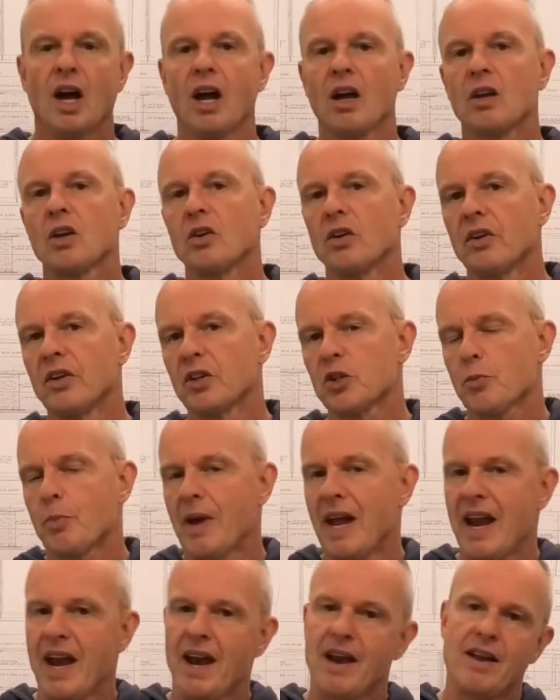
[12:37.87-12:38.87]
I could have
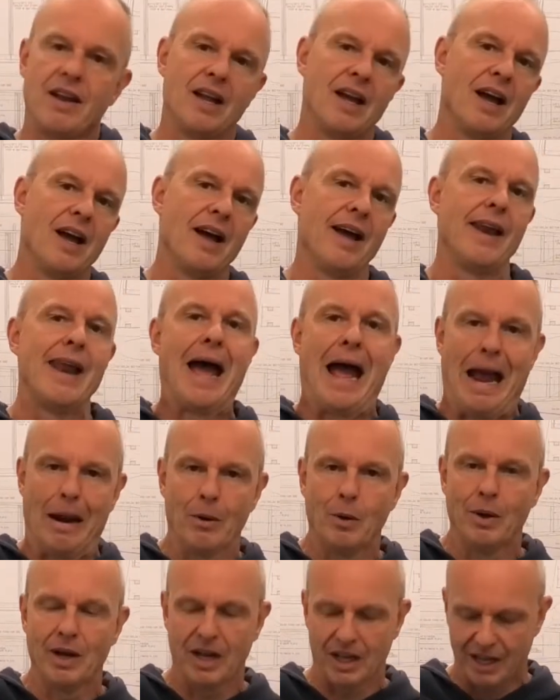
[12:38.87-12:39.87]
spent an
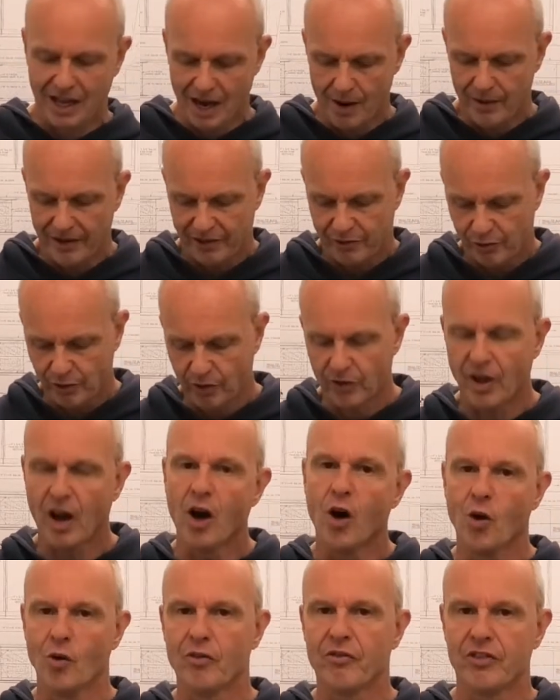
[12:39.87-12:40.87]
hour going through the
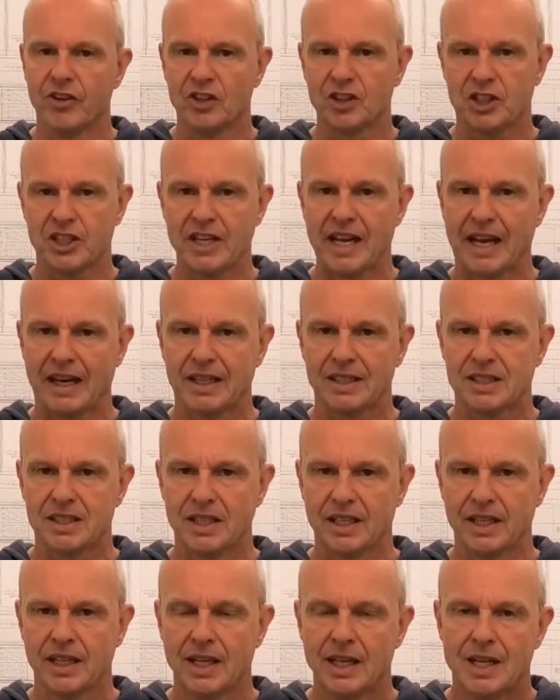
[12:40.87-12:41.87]
whole
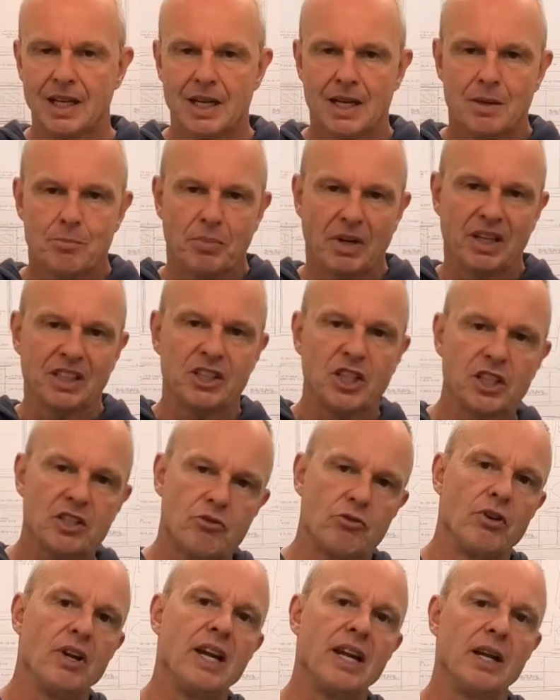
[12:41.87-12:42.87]
functionality, but I
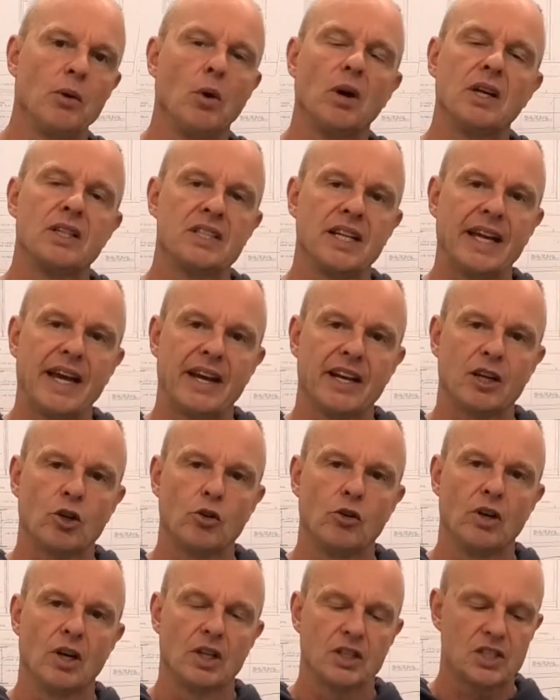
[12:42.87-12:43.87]
just really wanted to get
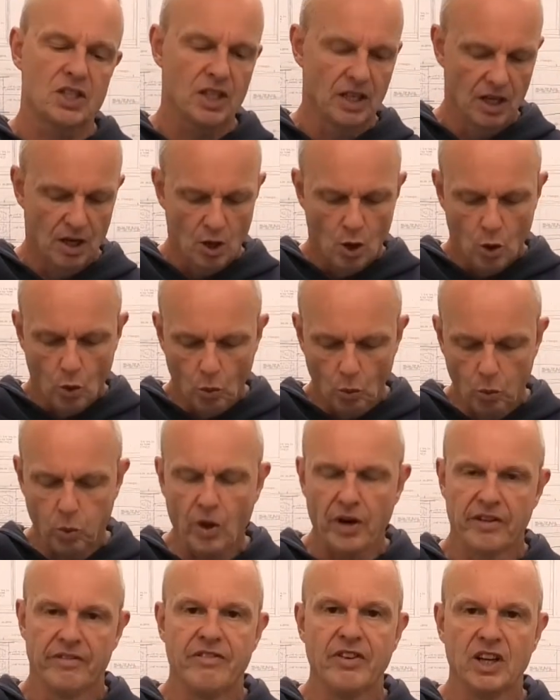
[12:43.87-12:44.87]
across
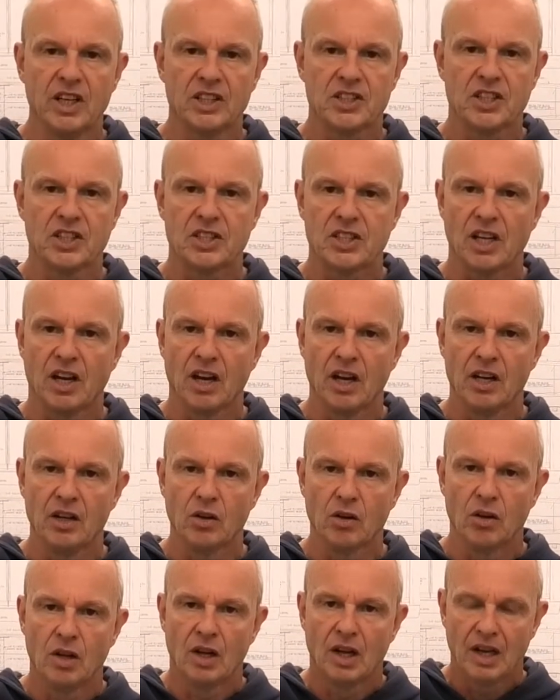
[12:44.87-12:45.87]
what a
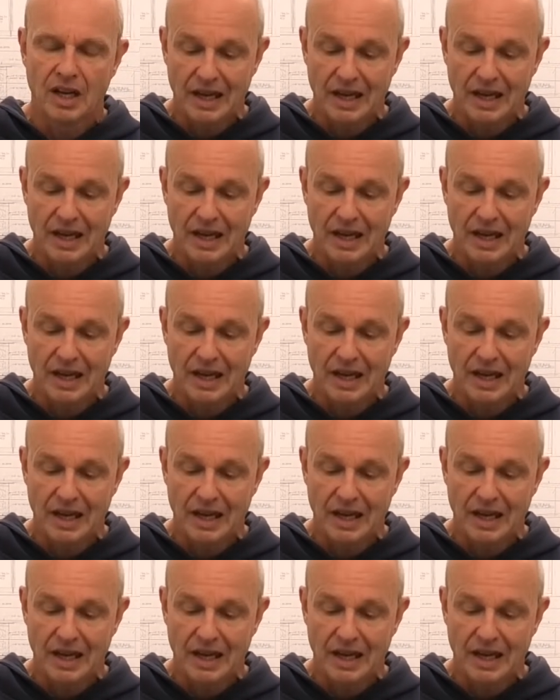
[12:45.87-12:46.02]
versatile